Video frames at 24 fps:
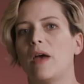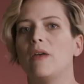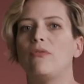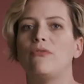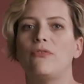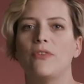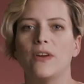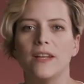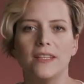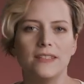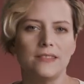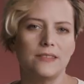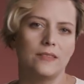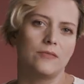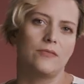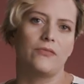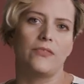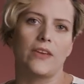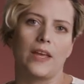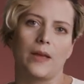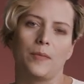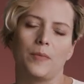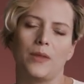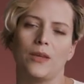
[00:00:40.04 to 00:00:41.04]
My friends and
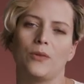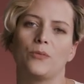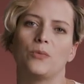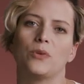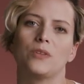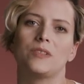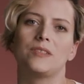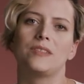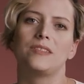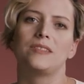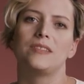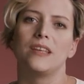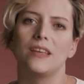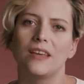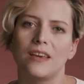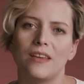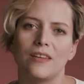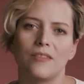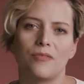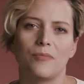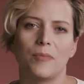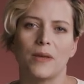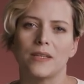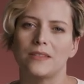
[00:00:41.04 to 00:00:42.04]
family were
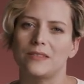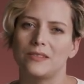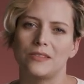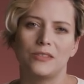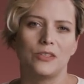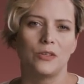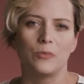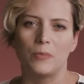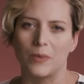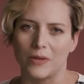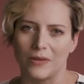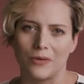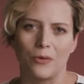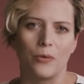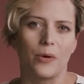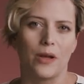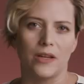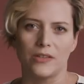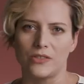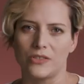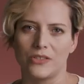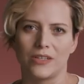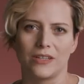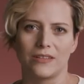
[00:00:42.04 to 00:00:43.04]
sick of my stupid
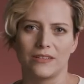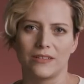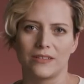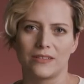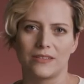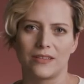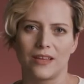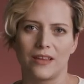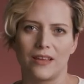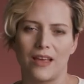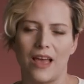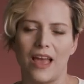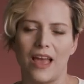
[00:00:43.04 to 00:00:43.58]
questions.